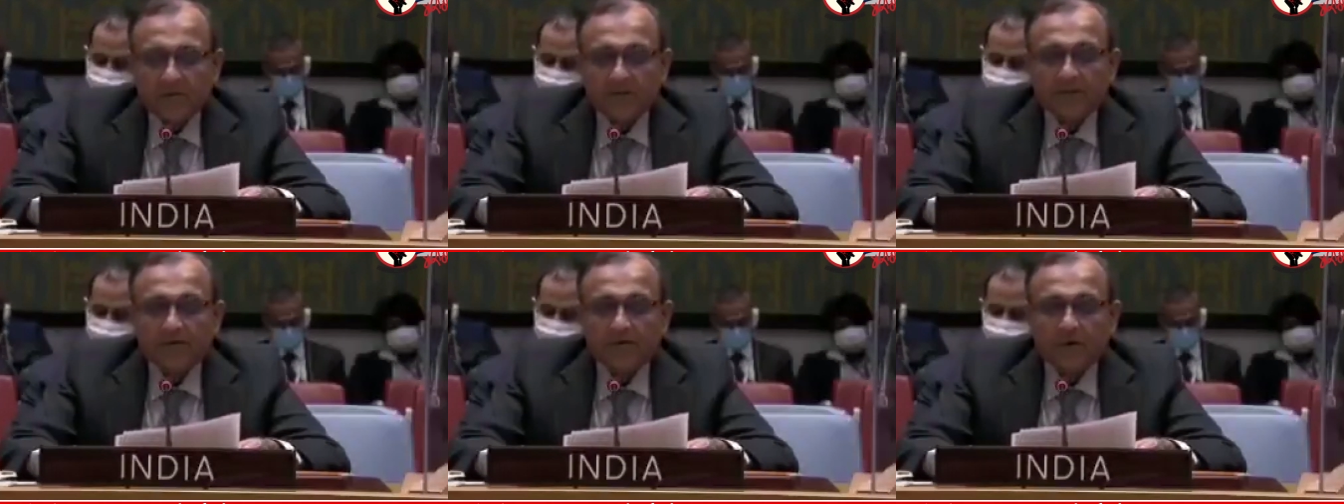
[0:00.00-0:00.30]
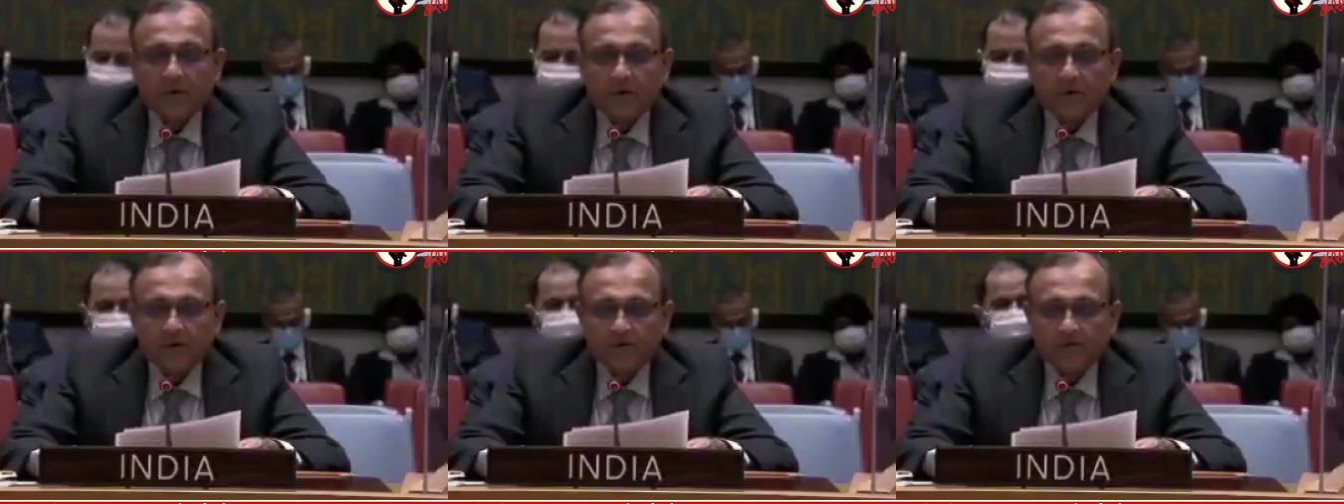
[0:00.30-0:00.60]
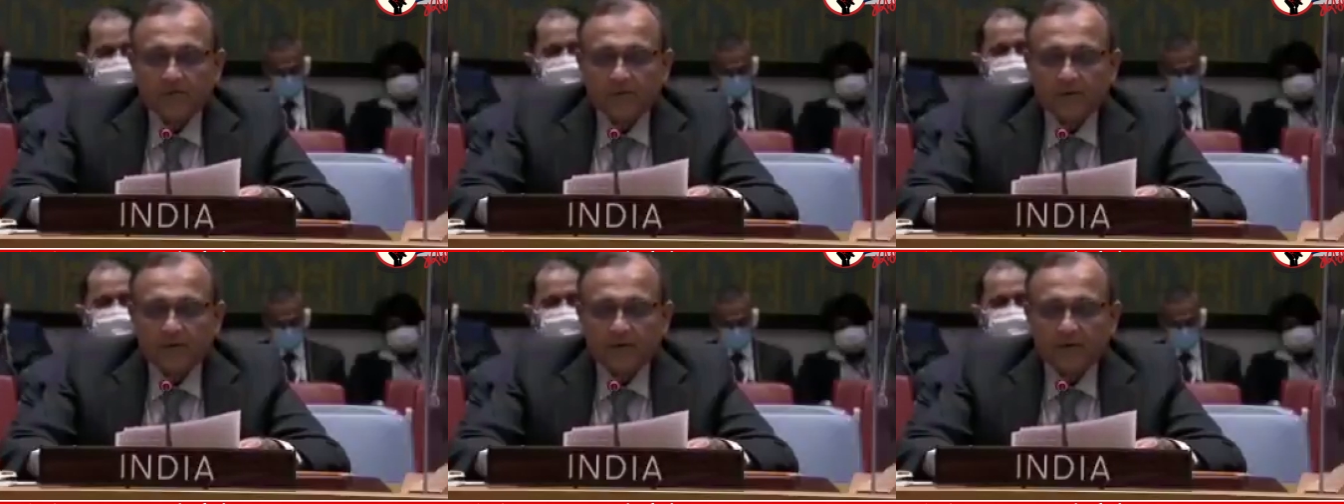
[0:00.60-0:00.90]
We had
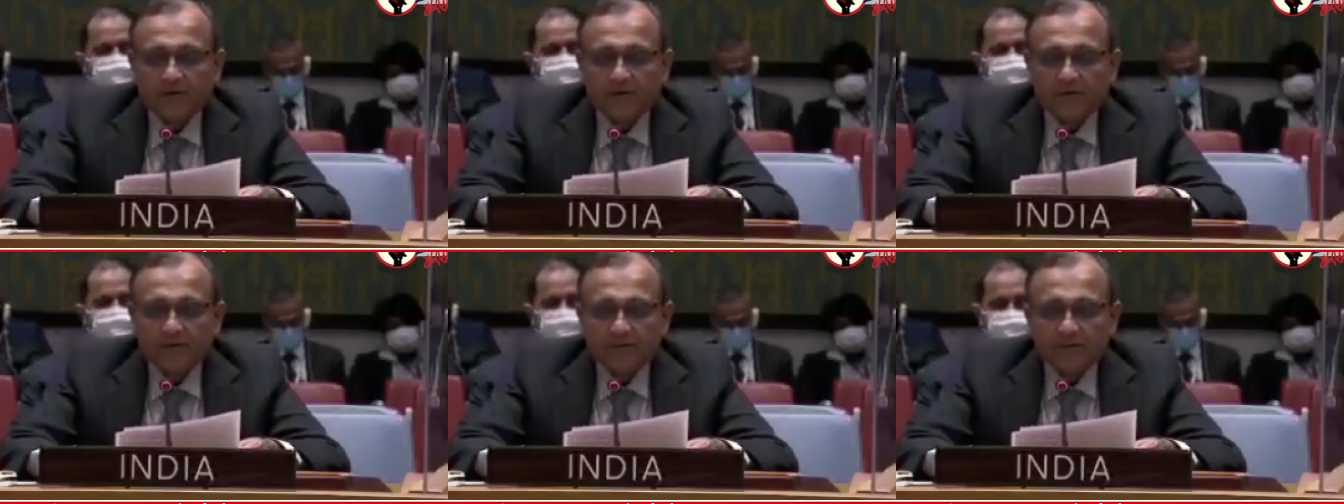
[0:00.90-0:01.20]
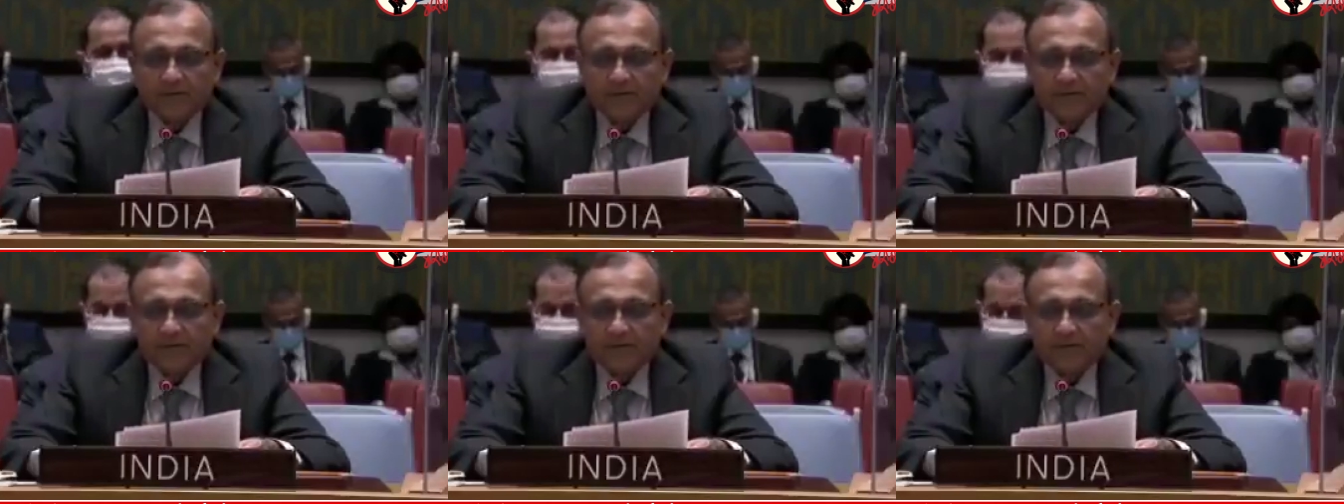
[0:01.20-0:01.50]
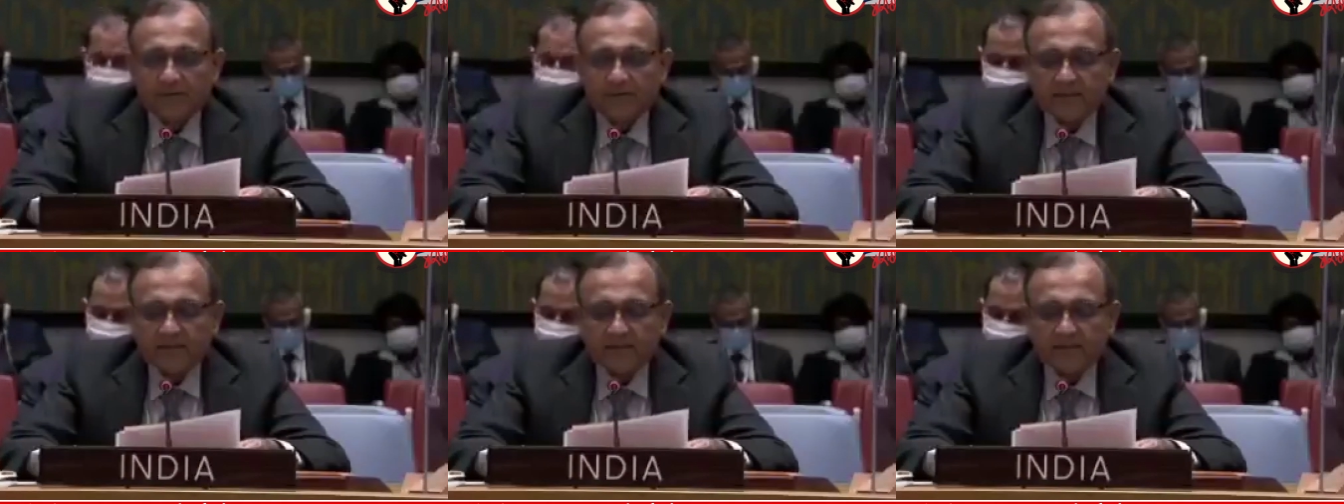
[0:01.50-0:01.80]
called for urgent
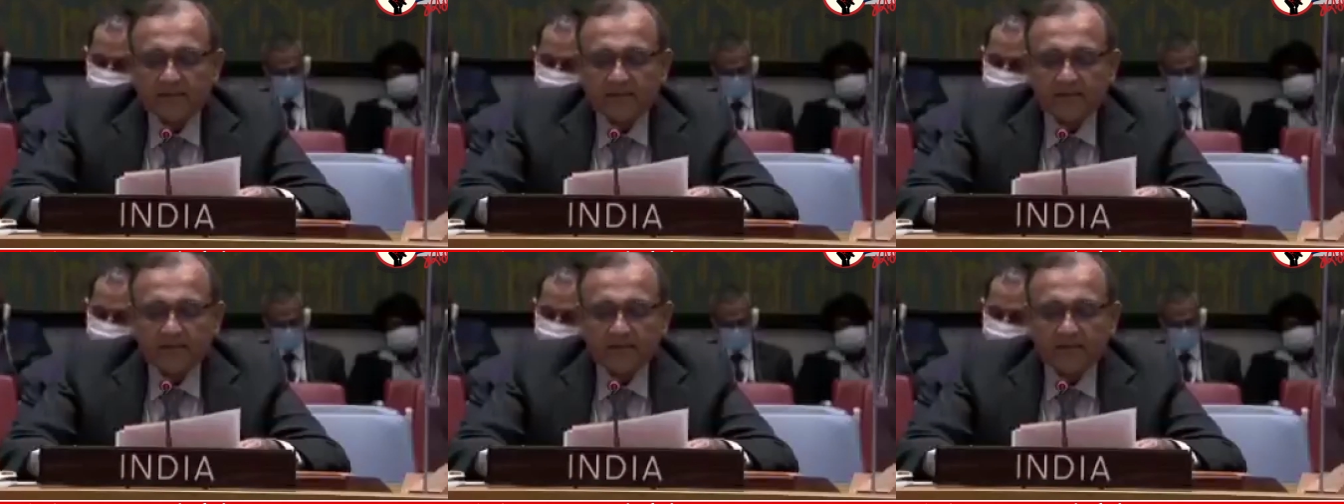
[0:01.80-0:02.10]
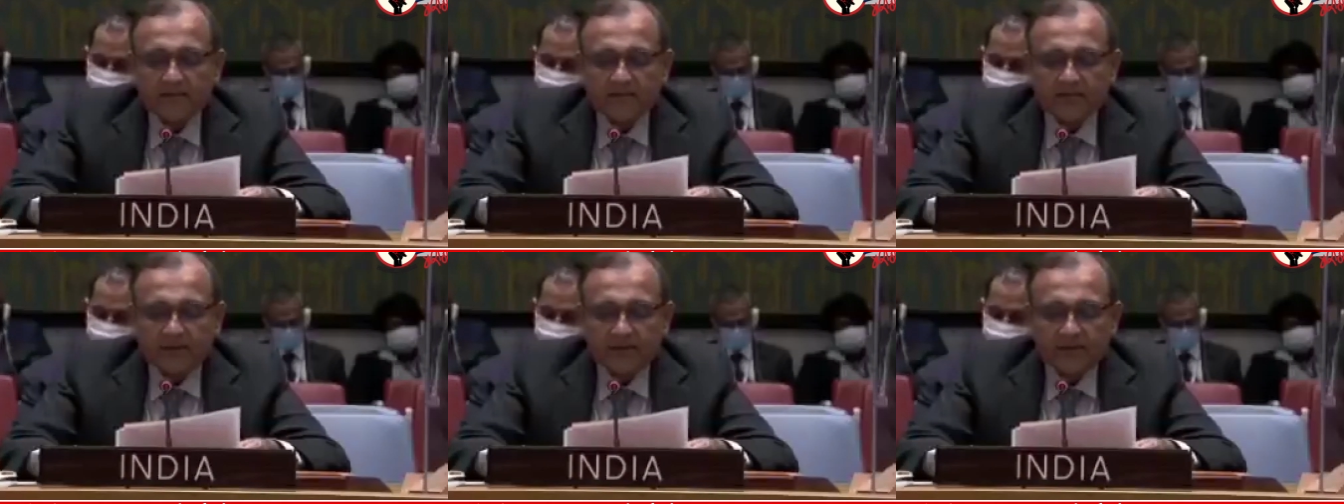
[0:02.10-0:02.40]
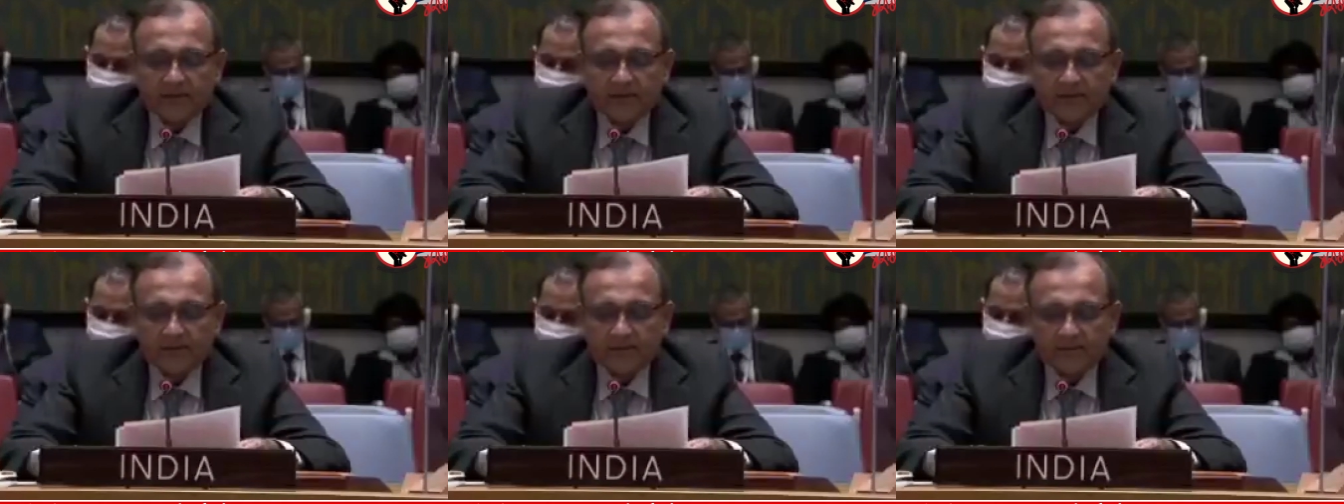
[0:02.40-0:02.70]
de-escalation of
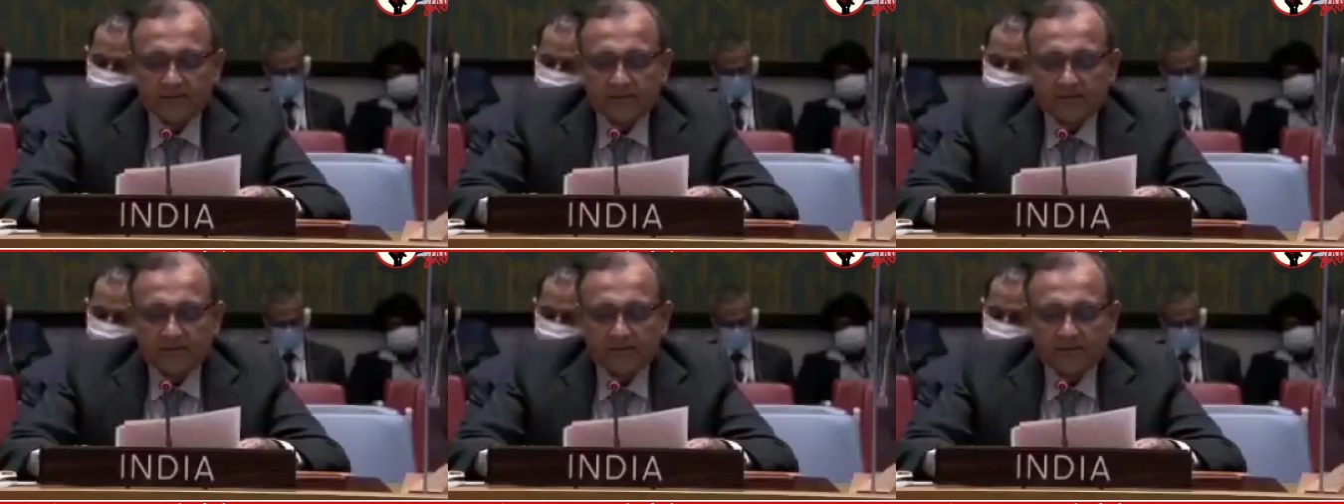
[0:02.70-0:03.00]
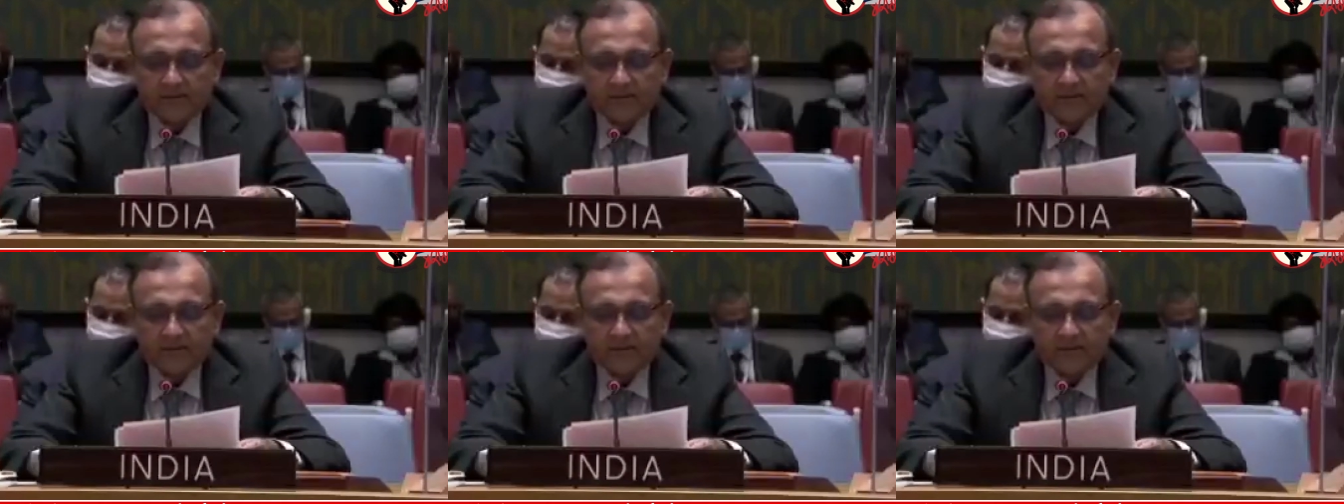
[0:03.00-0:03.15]
tensions